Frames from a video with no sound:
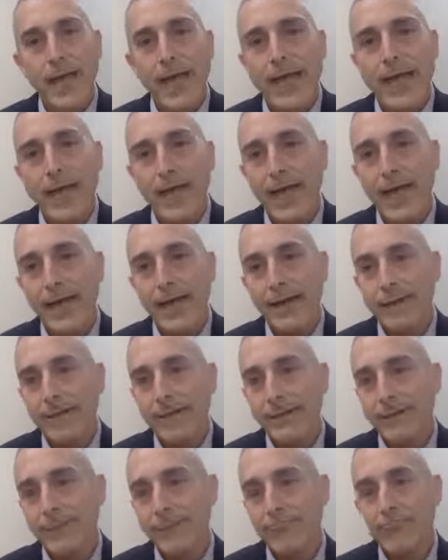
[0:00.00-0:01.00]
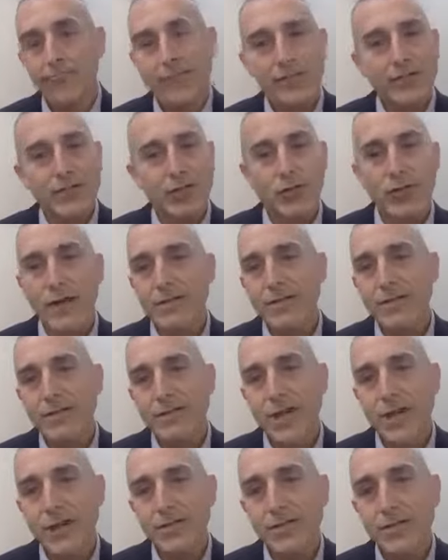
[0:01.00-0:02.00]
And it's a great
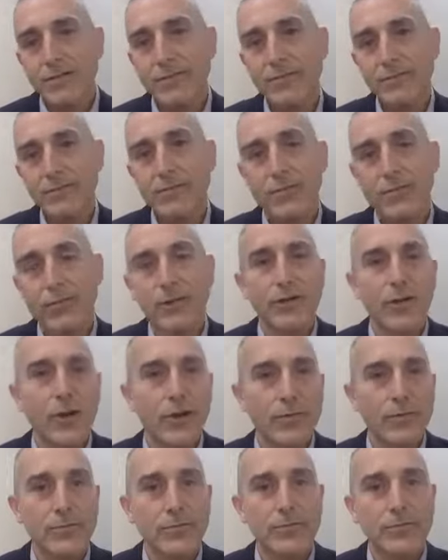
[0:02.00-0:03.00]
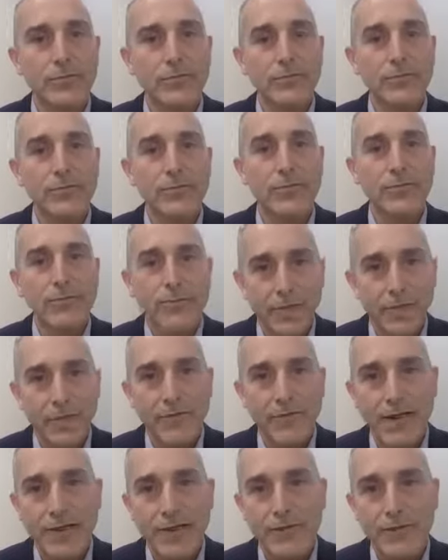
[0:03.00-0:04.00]
discussion with no
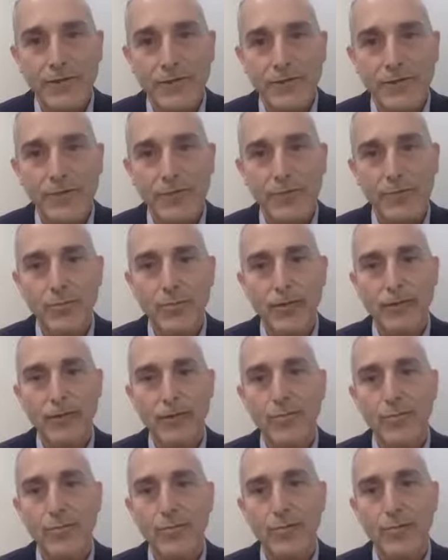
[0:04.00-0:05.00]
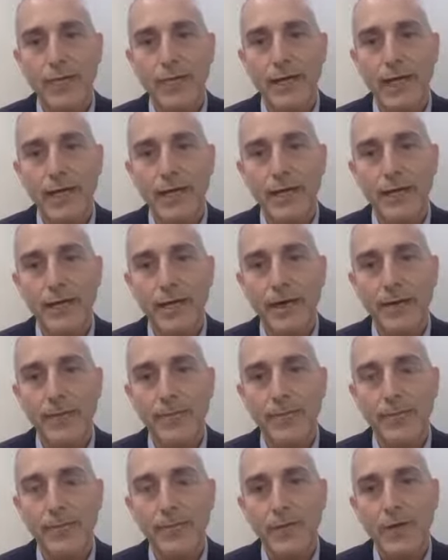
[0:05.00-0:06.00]
definitive answers, but what I
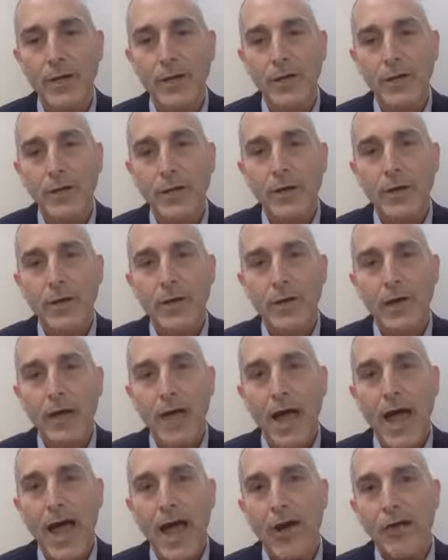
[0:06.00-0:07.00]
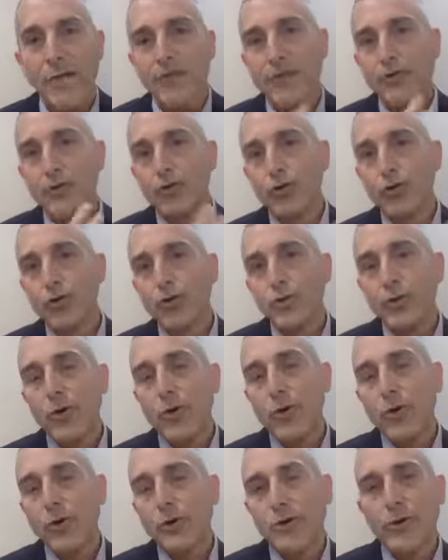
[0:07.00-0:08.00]
often group
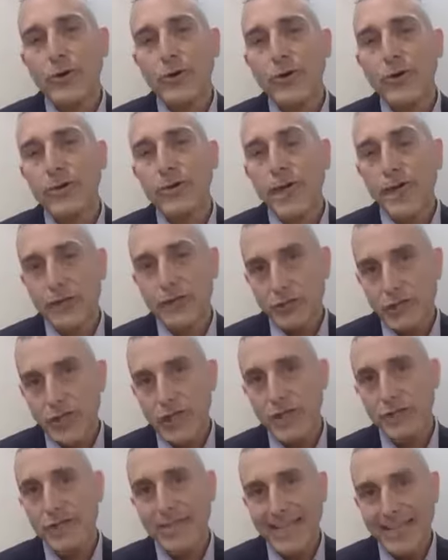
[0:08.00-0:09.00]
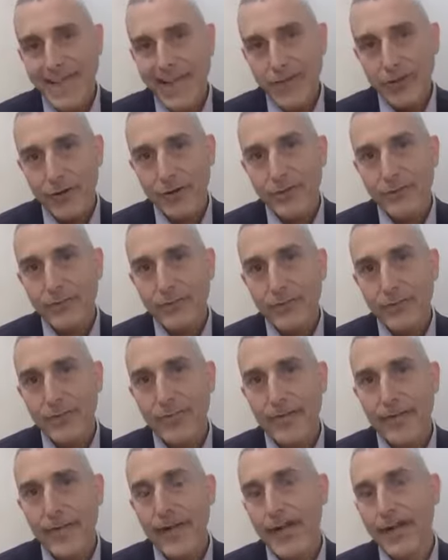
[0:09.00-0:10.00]
cortisone and gel together.
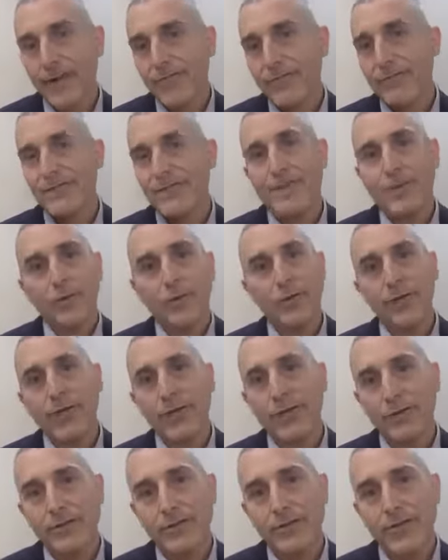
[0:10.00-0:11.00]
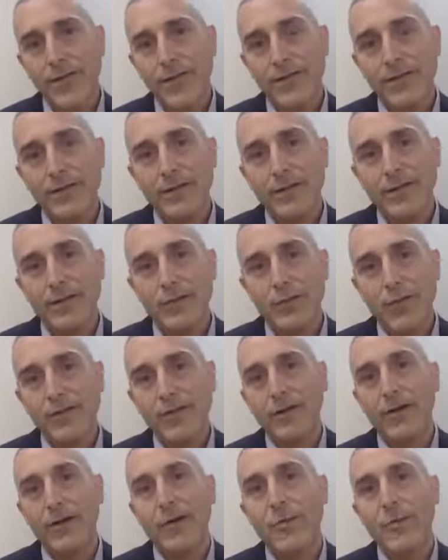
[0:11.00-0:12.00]
They have similar levels of evidence, and when
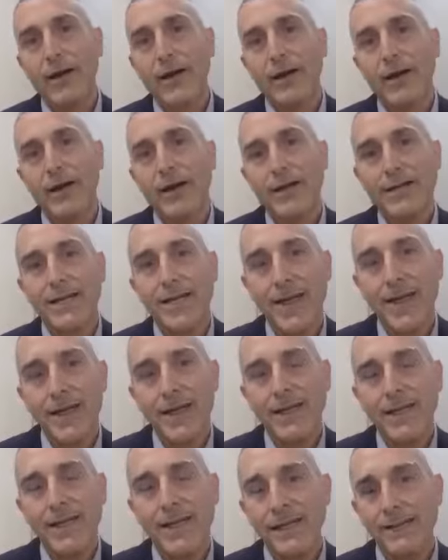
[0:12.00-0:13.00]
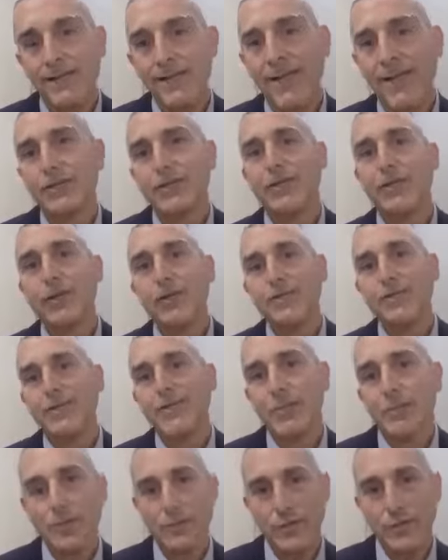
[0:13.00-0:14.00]
they're compared head to head, they tend to show
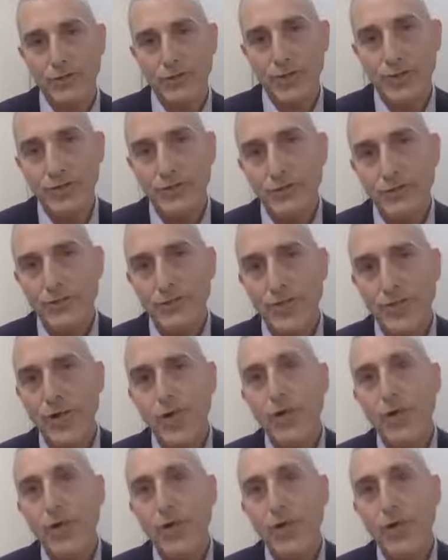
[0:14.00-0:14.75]
similar results.